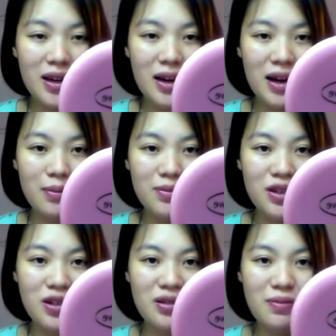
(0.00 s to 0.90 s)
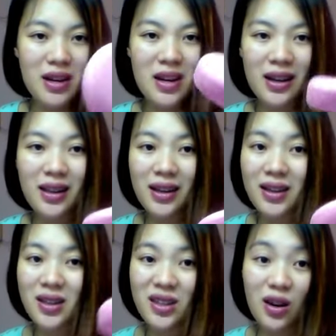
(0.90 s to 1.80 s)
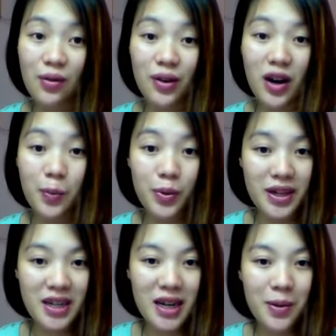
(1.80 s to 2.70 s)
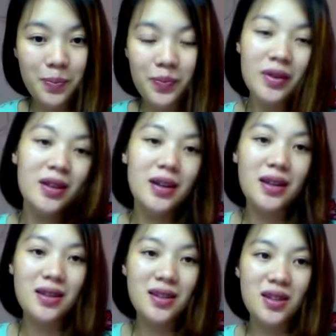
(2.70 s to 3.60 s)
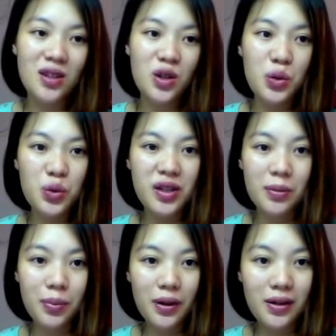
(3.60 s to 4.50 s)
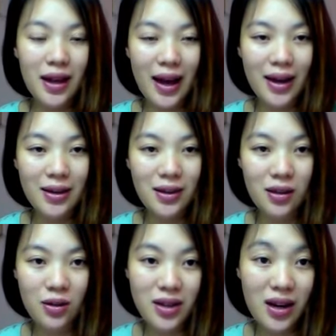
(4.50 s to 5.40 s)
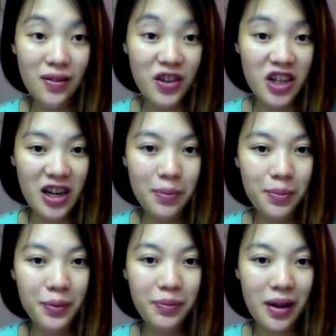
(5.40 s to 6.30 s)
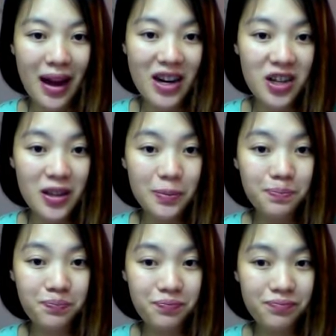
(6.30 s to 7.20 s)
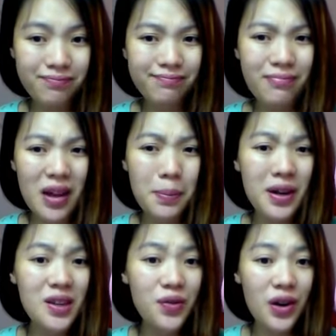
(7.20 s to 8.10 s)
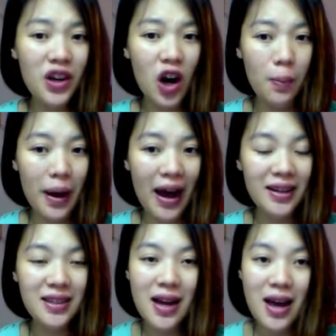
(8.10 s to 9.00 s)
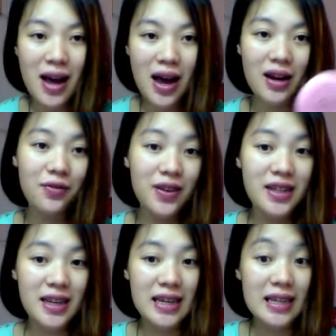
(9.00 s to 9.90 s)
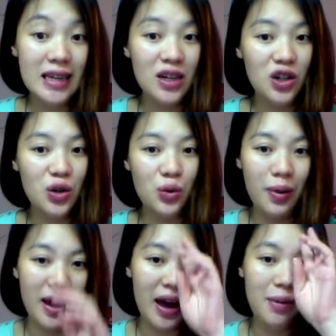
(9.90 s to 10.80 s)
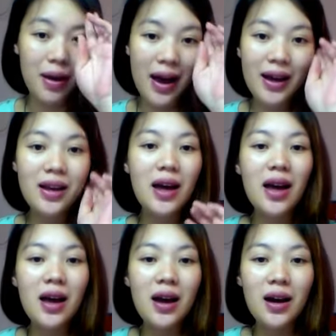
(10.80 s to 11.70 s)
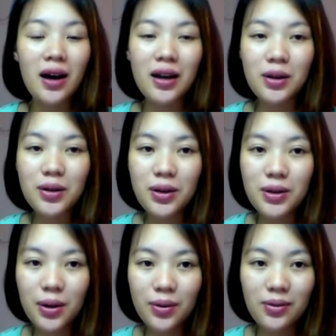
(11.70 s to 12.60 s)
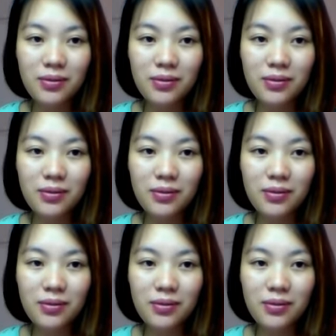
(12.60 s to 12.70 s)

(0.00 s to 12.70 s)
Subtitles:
To me, I think it's not very pretty. It's too simple and it looks kind of cheap, actually. But it's very compact and it fits easily into my handbag. I also don't